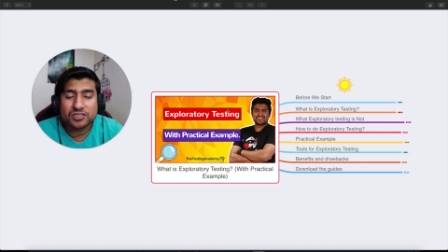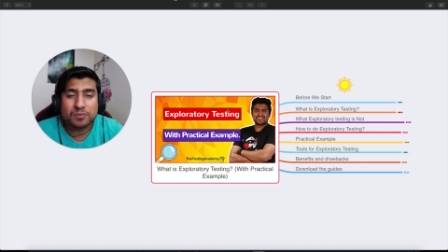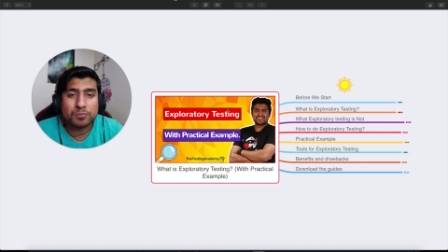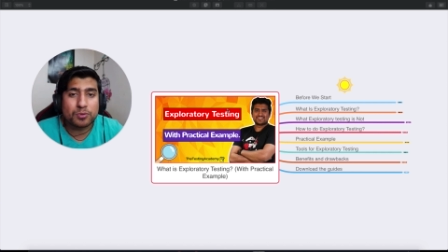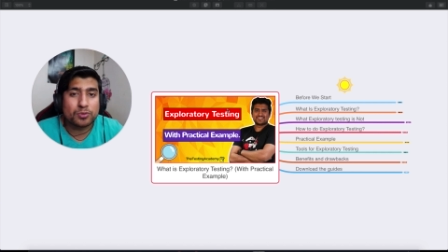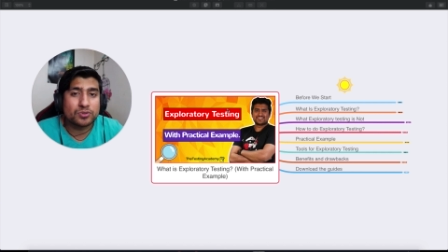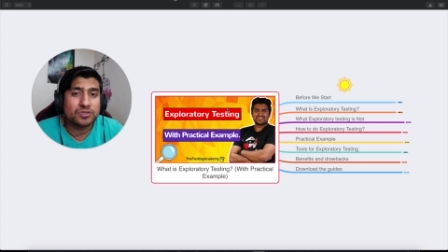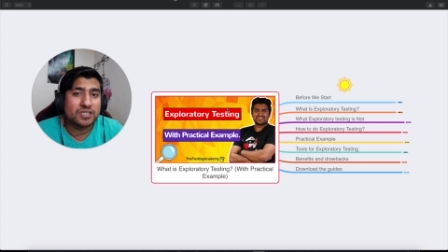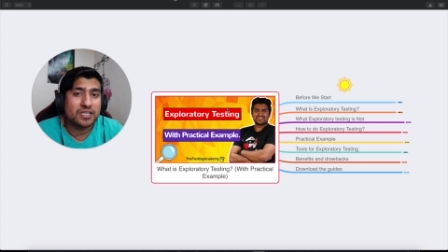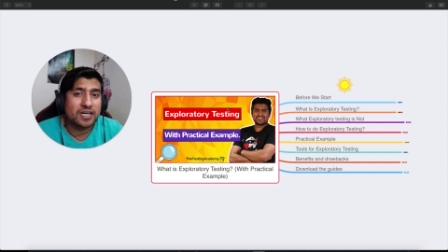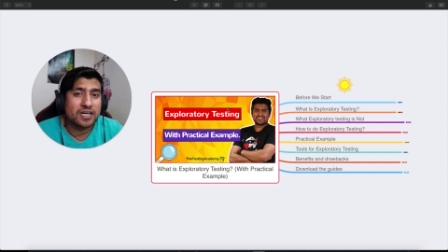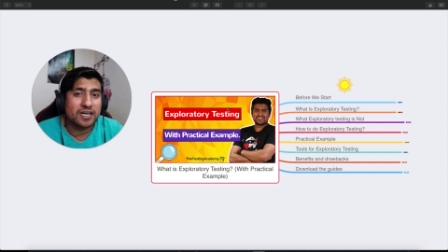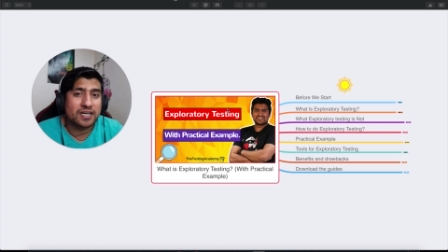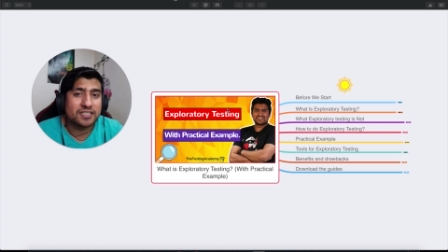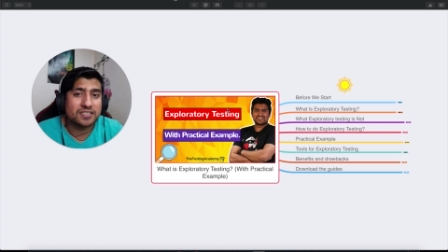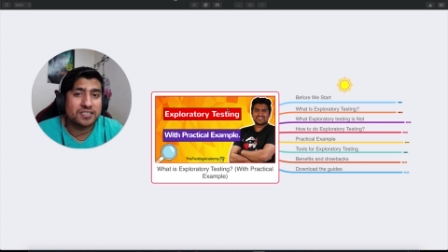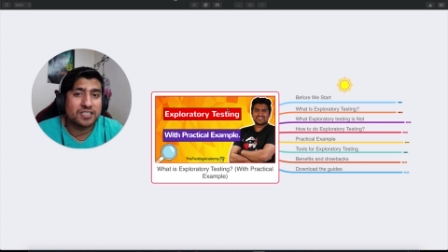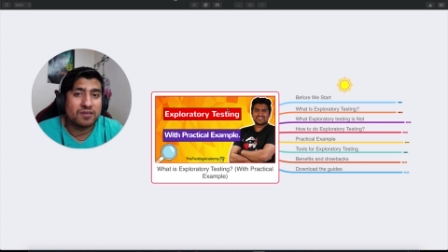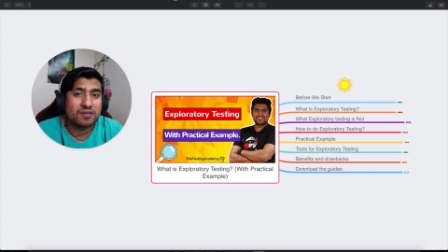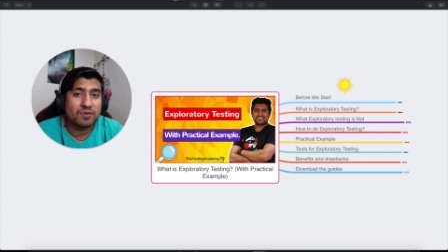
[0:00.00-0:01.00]
suppose it
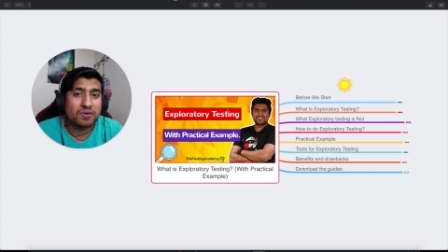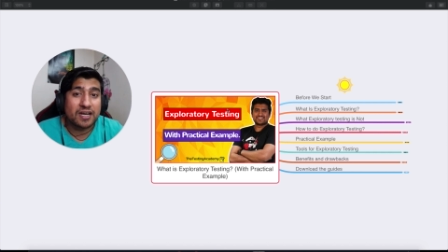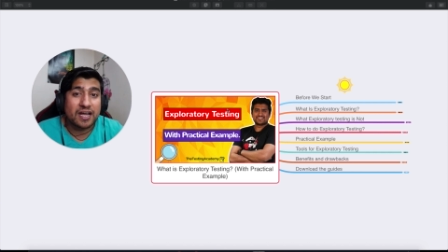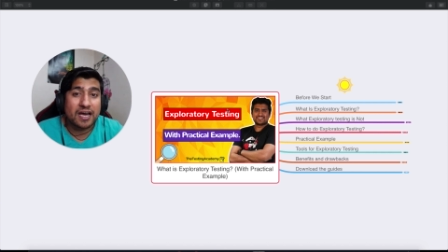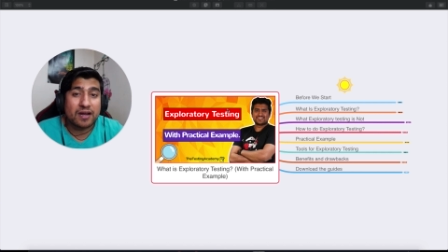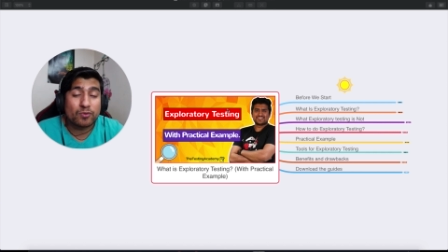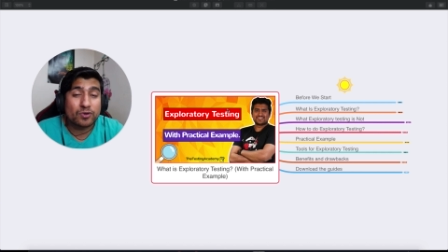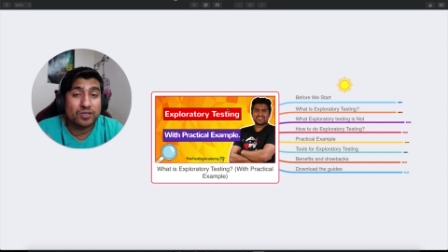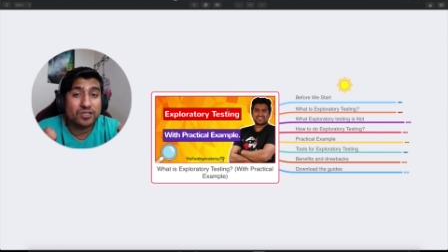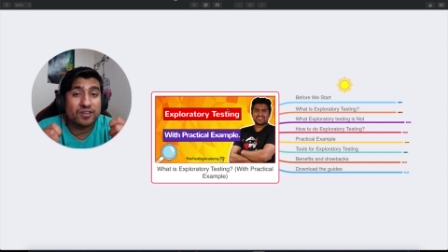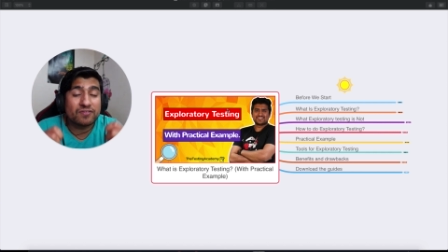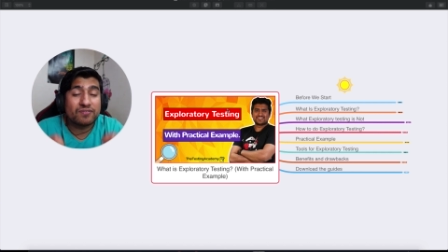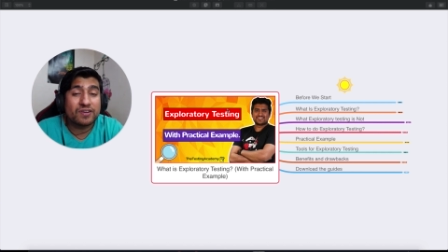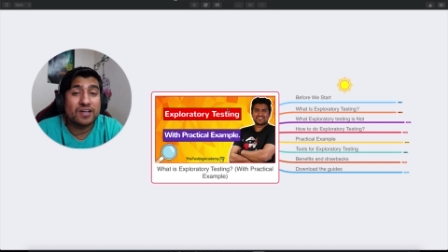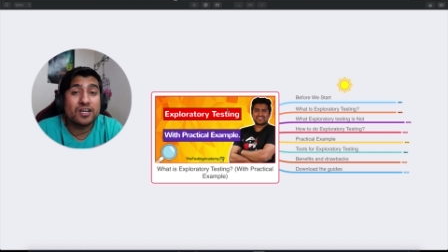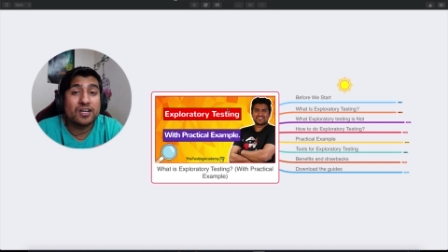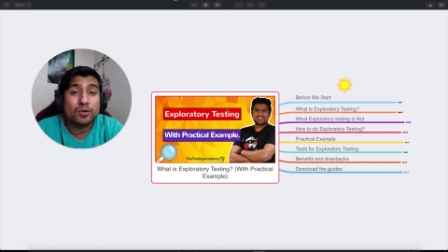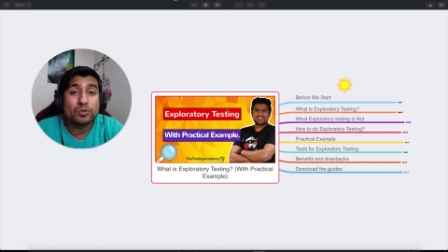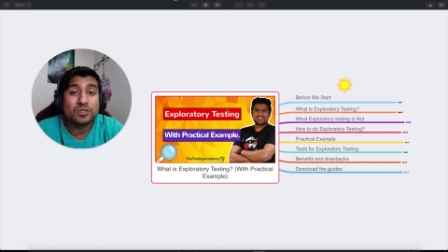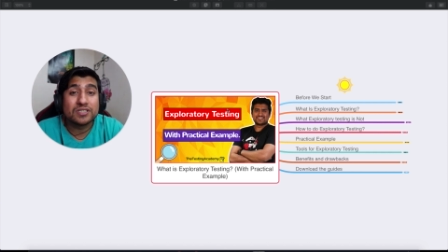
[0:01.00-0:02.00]
is given, and what are
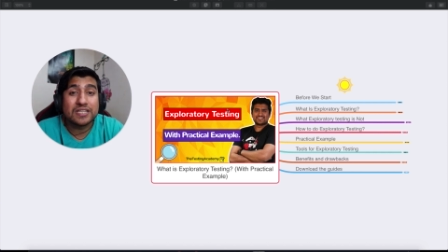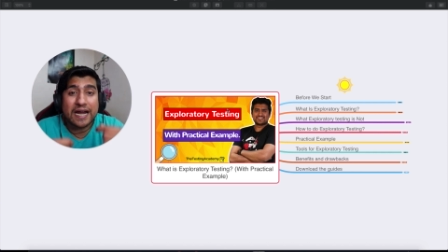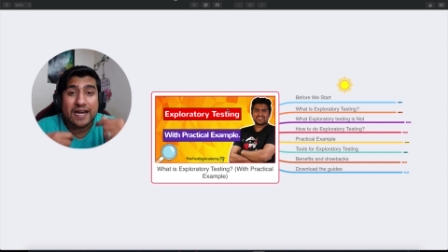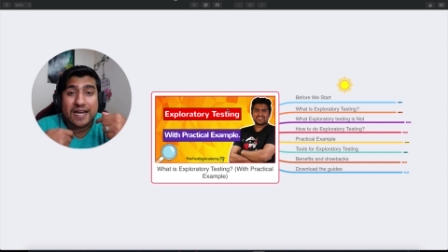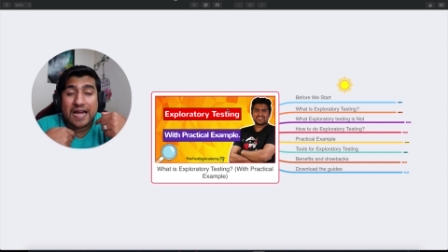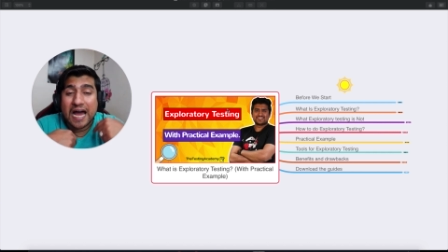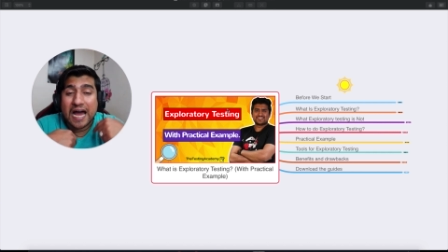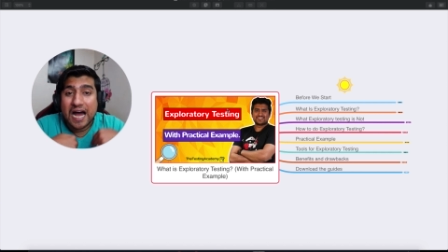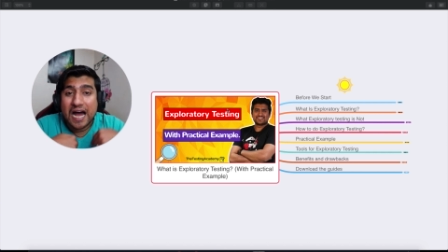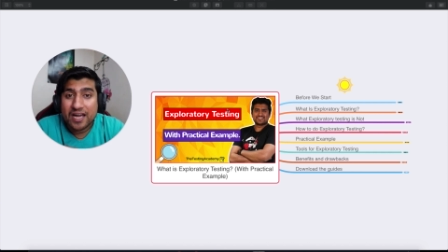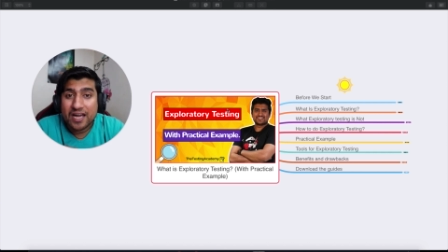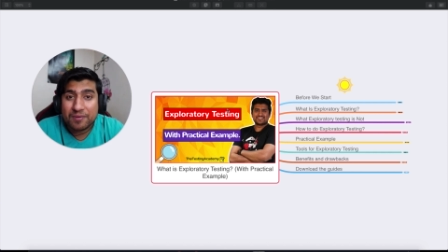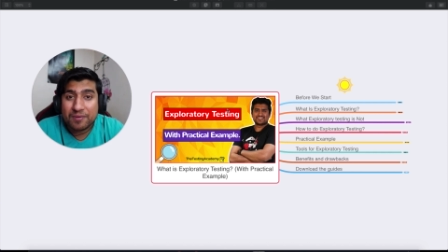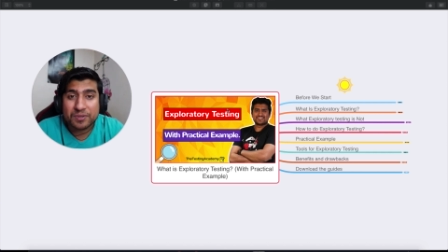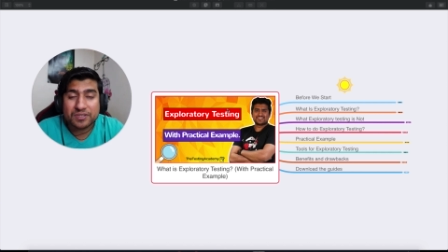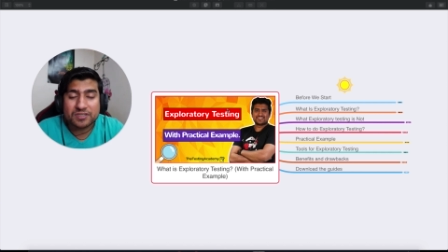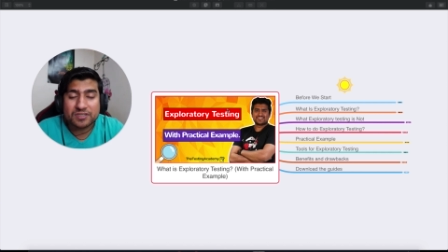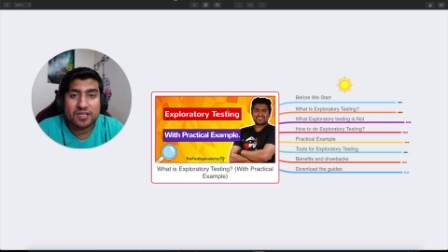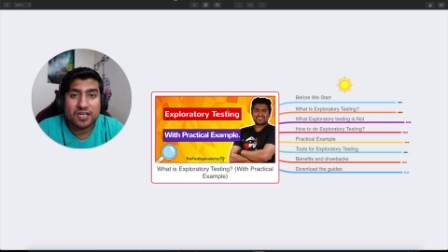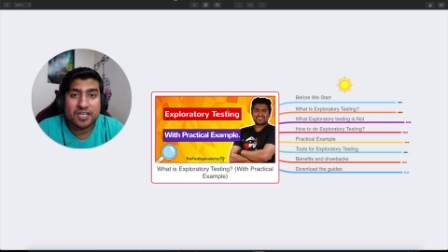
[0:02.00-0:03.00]
different tools that I
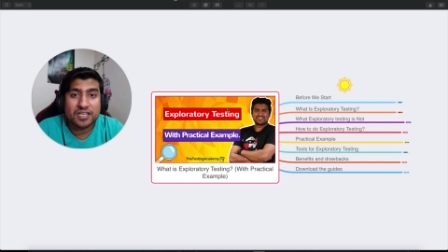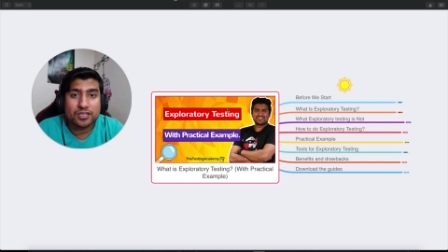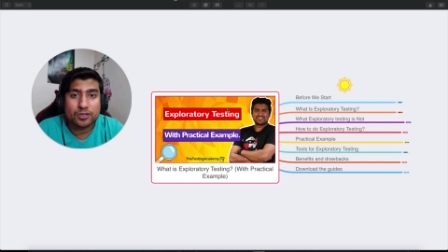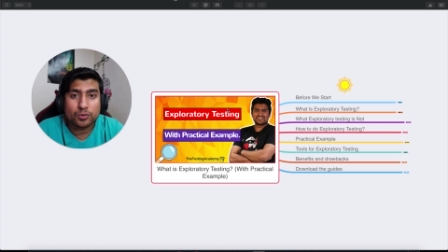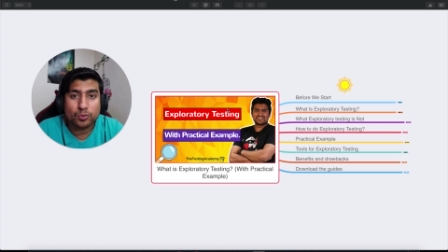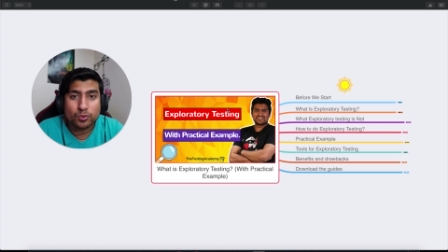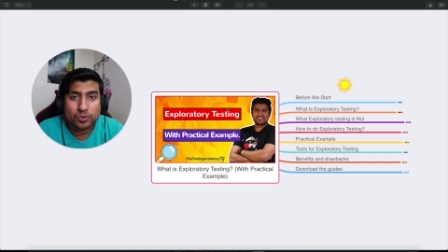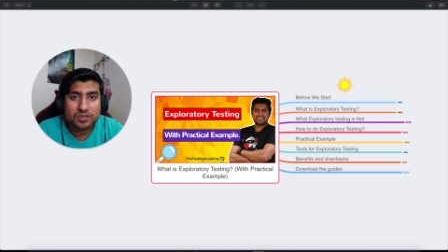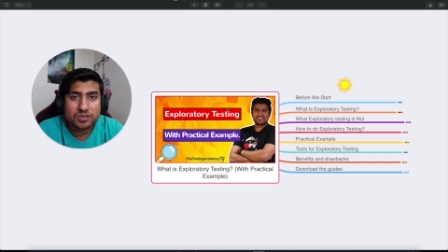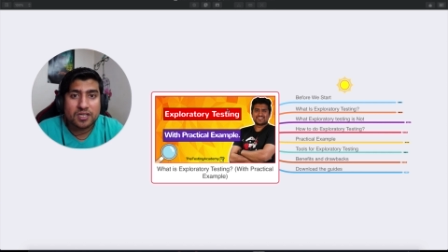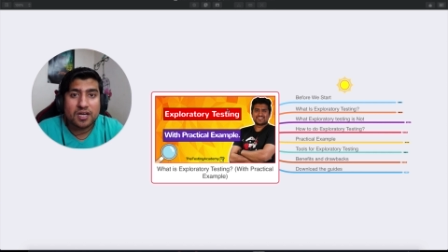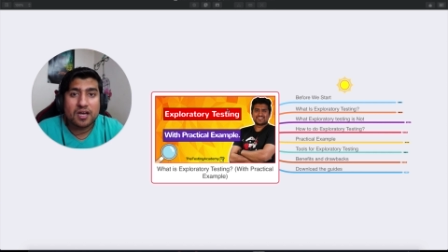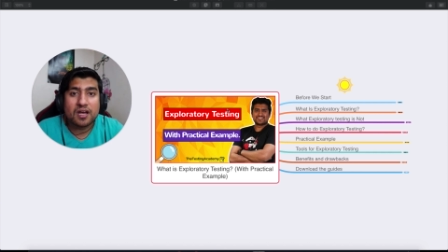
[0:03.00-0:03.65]
personally use